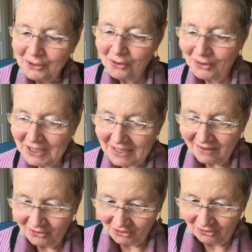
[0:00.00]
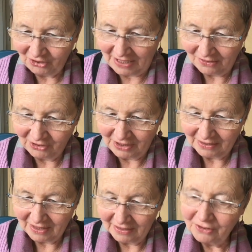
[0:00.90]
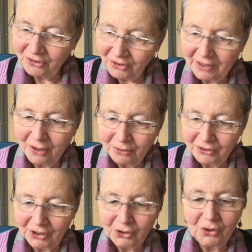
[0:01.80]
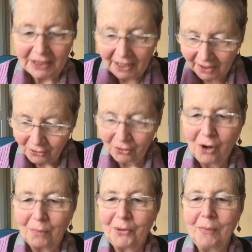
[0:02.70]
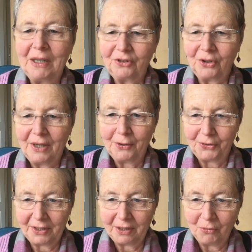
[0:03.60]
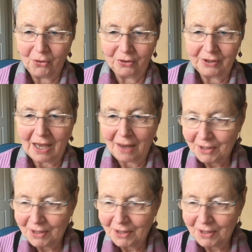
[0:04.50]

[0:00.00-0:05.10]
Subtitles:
and your needs are changing. And as you get older, you cannot compromise your health anymore. I